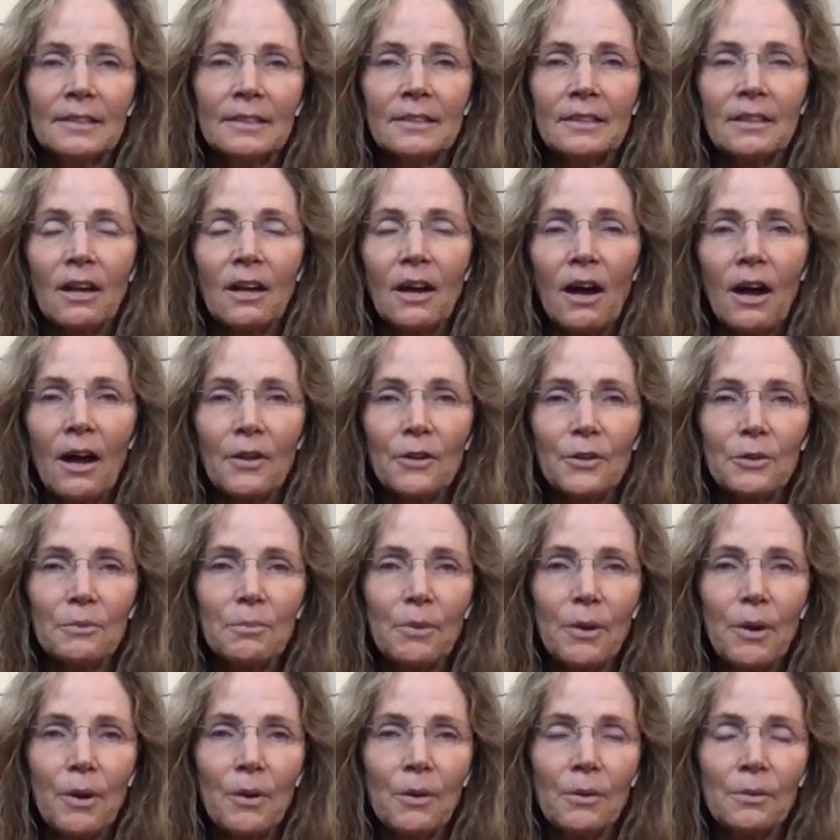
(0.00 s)
the
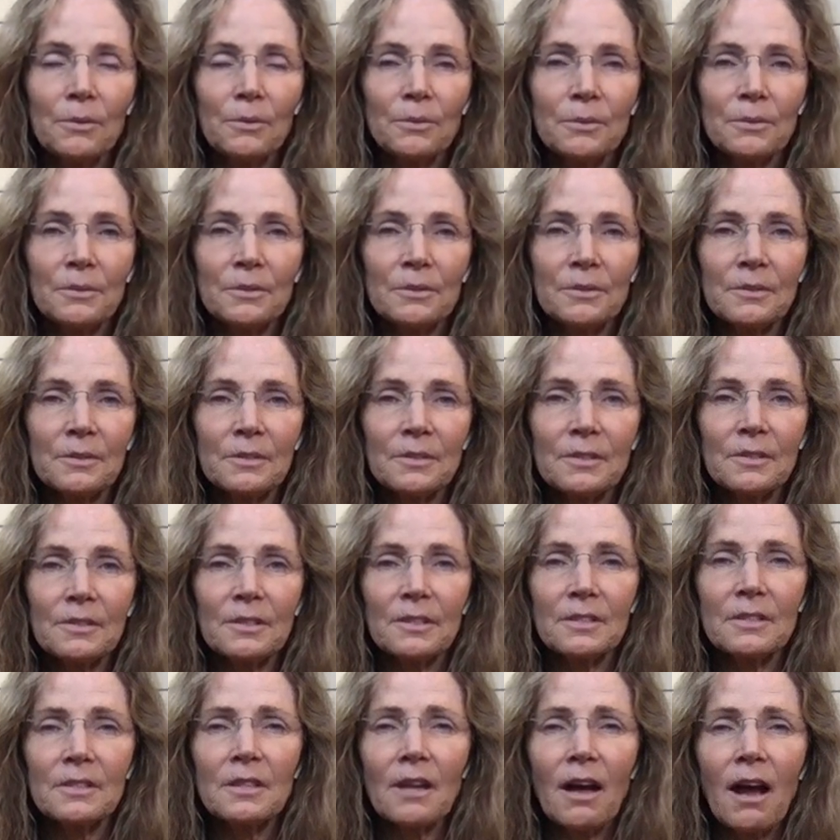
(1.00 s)
collarbones,
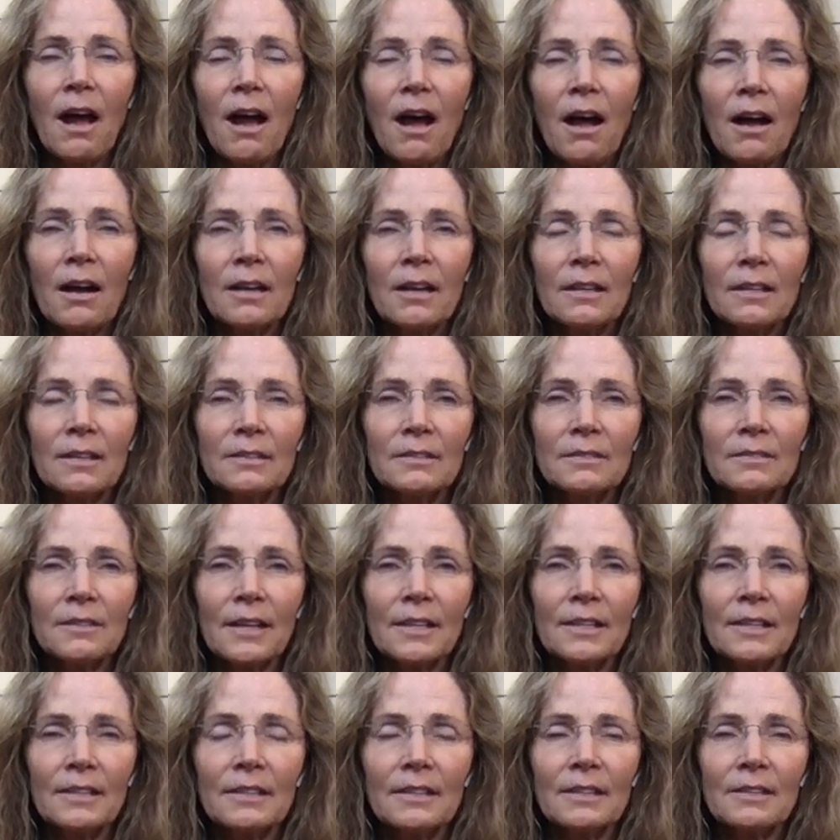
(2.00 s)
the tongue,
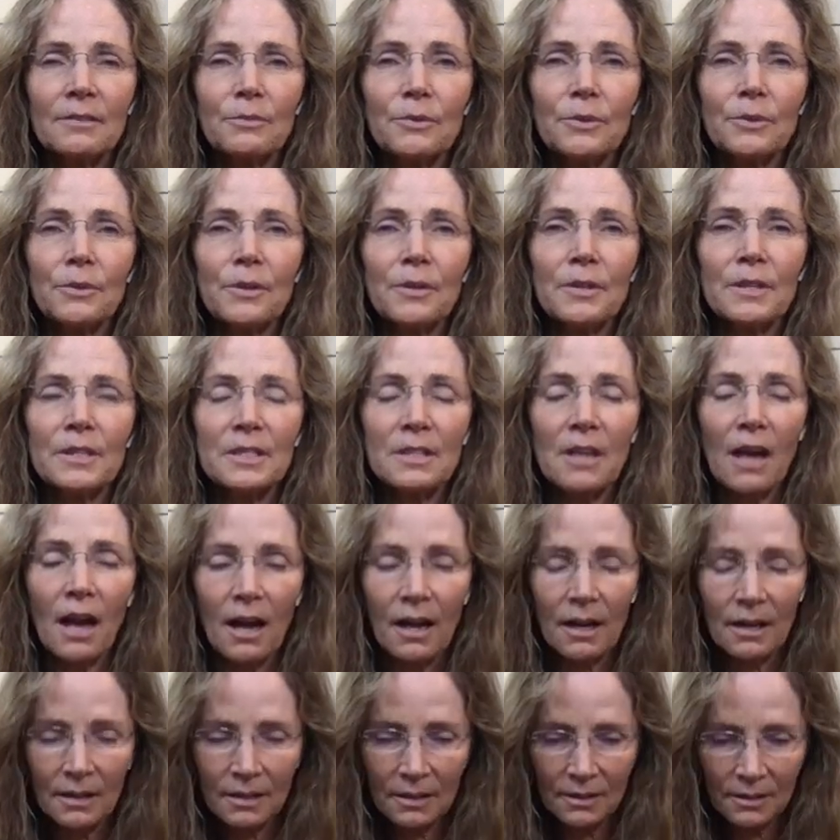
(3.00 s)
letting the root of the
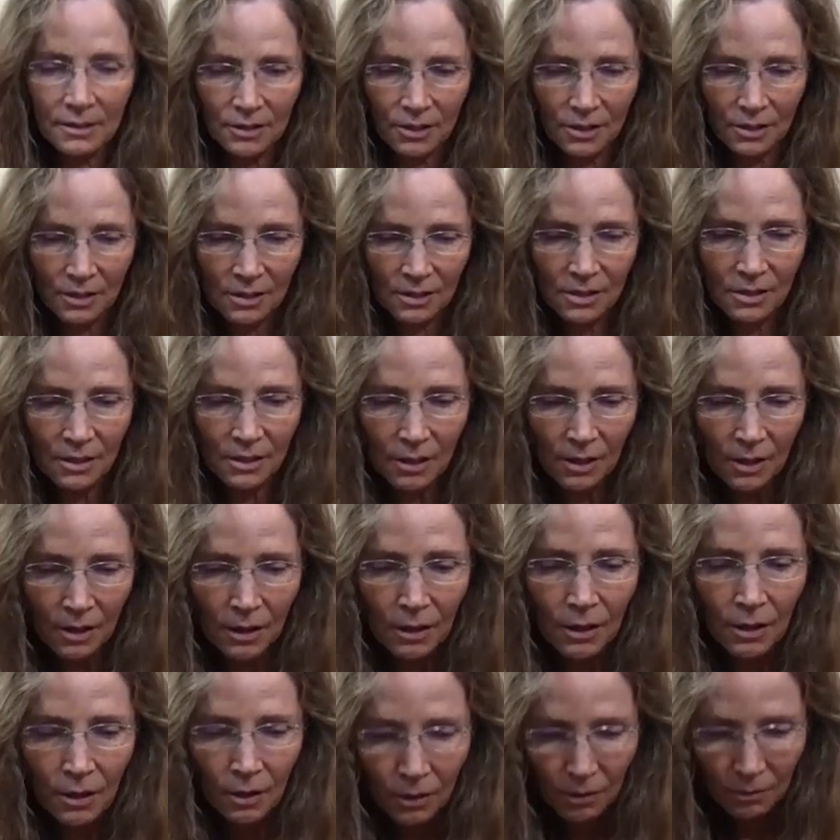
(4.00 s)
tongue just
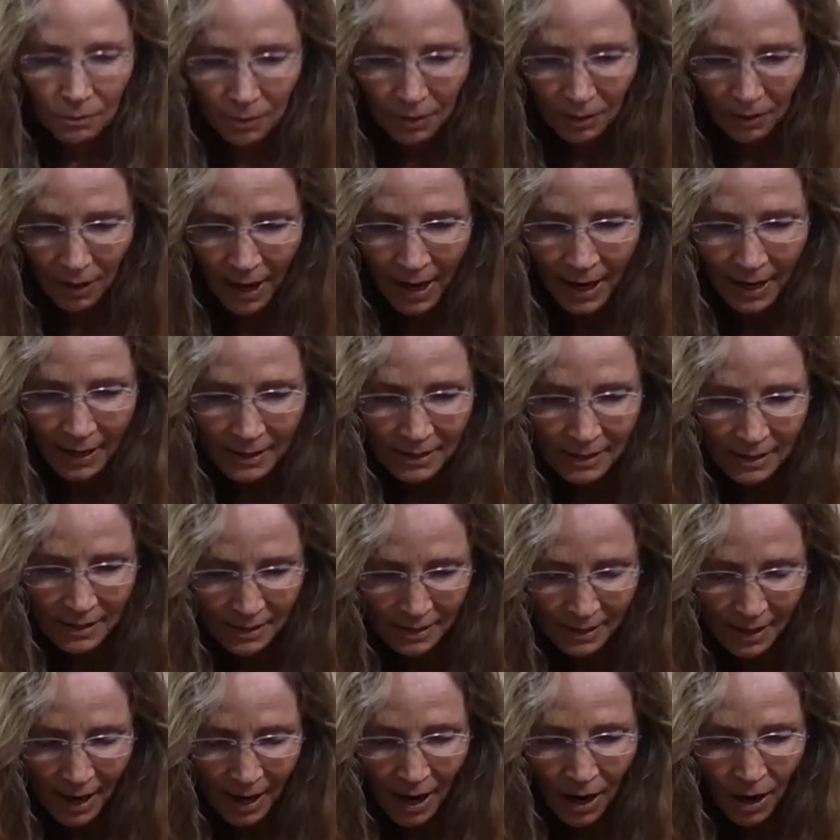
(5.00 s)
relax
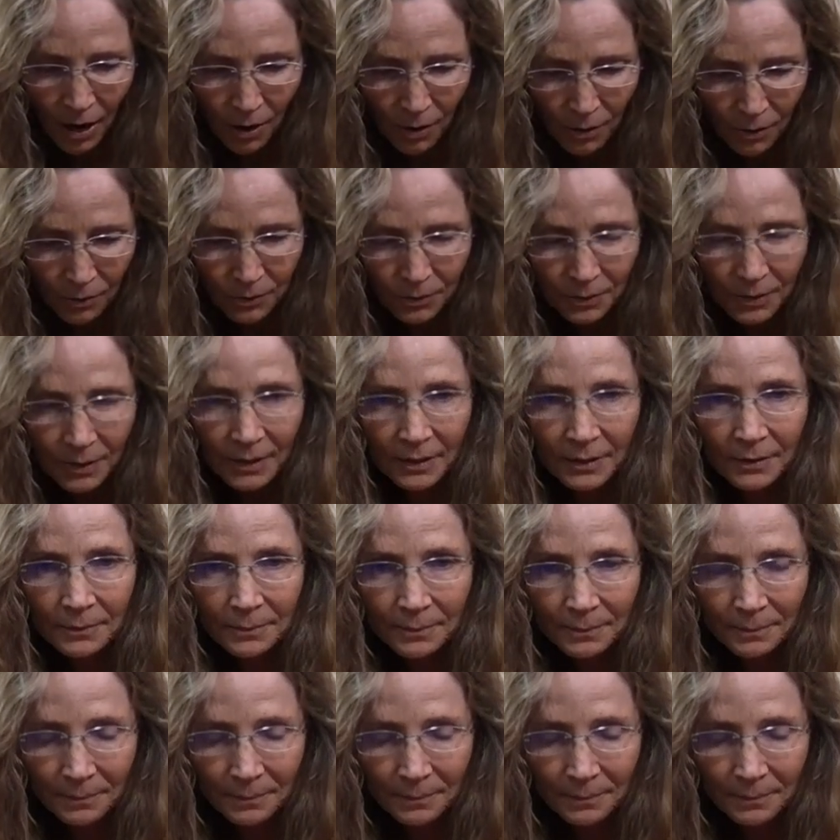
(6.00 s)
down.